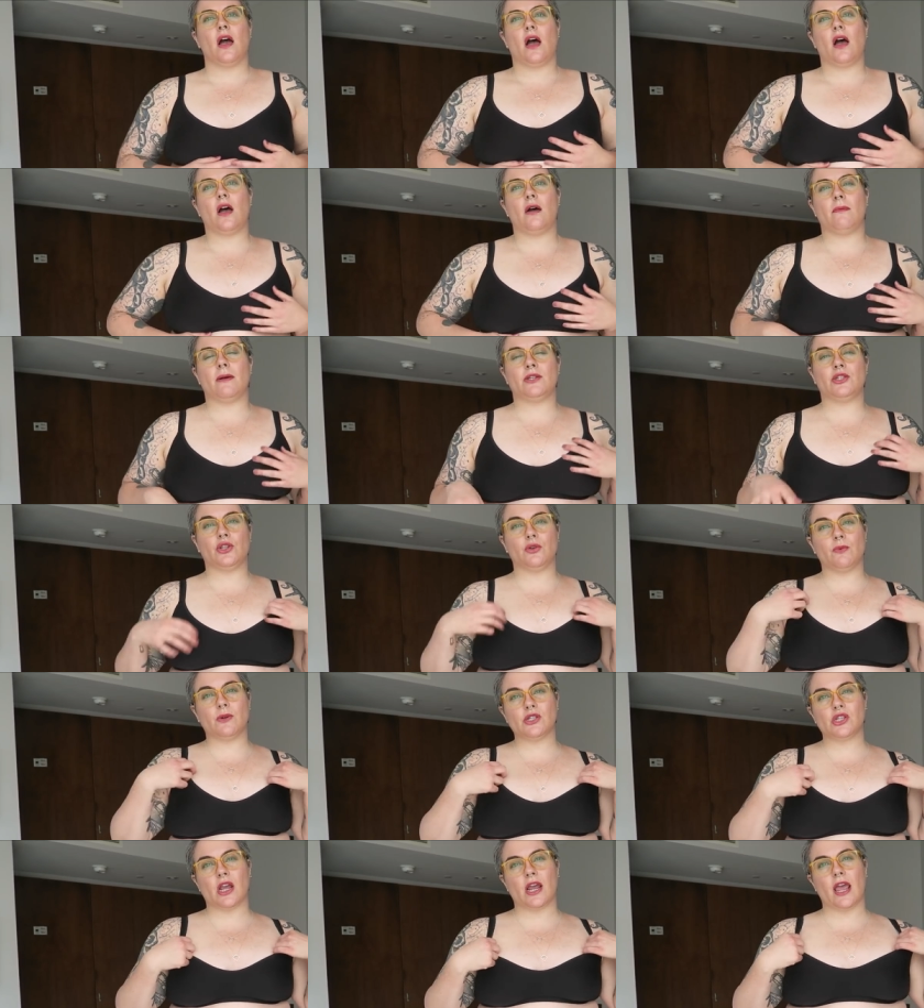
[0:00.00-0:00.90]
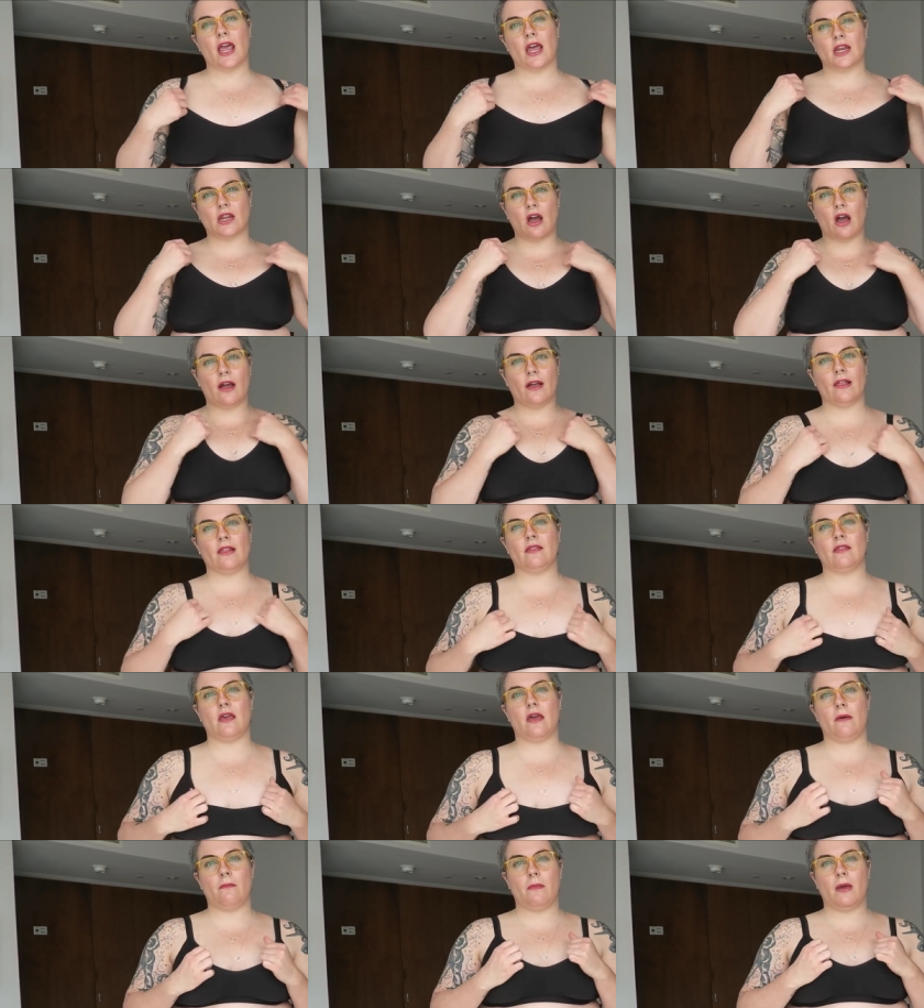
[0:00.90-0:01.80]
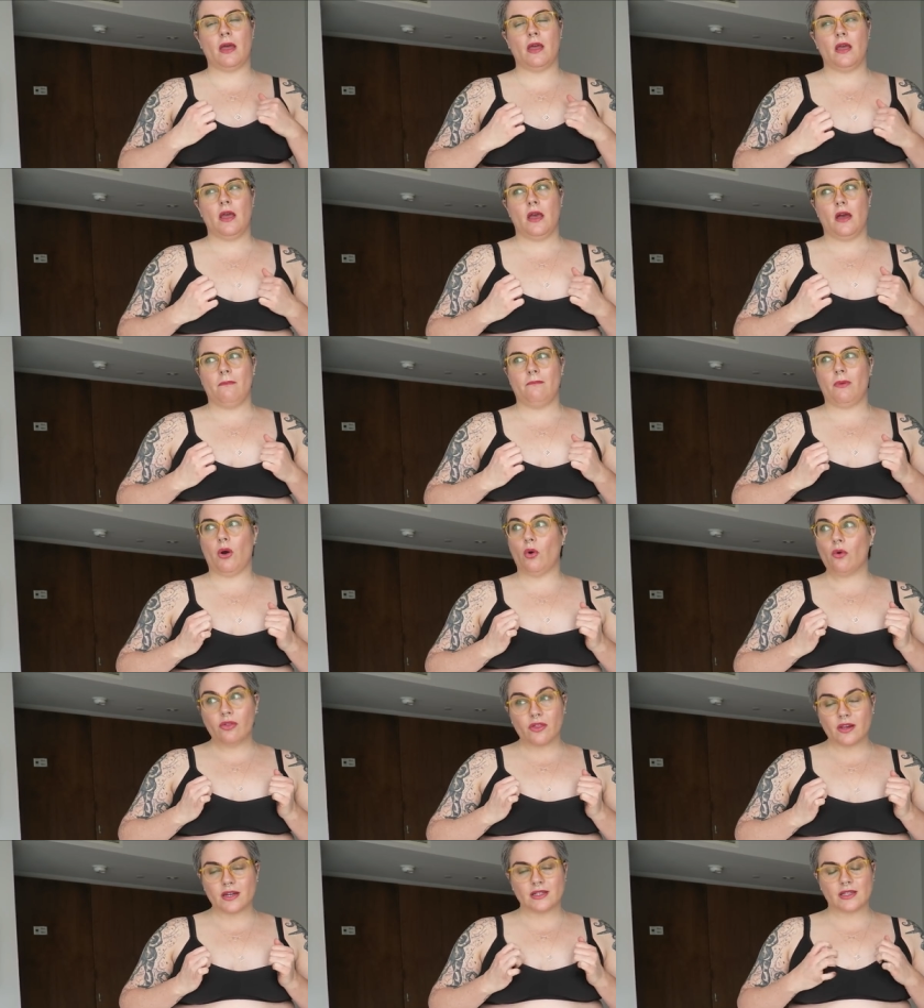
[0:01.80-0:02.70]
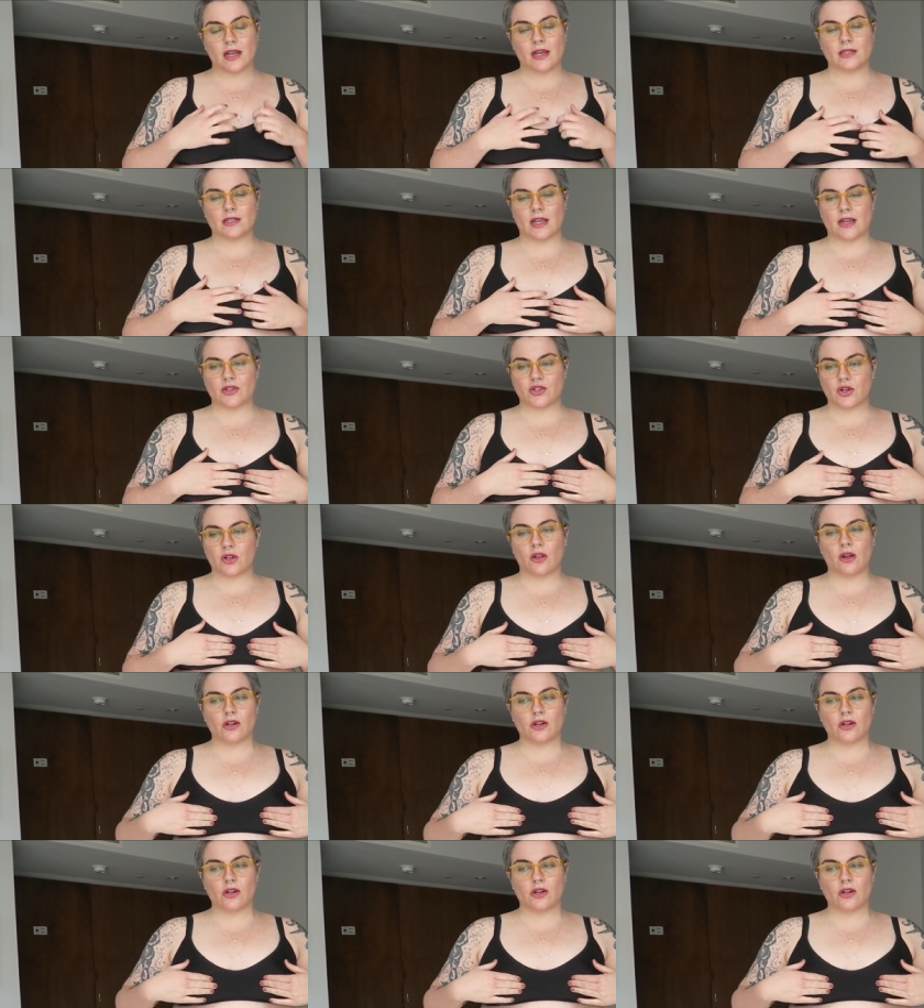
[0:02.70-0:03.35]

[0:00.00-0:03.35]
Um, I do wish I had gotten them both in a size extra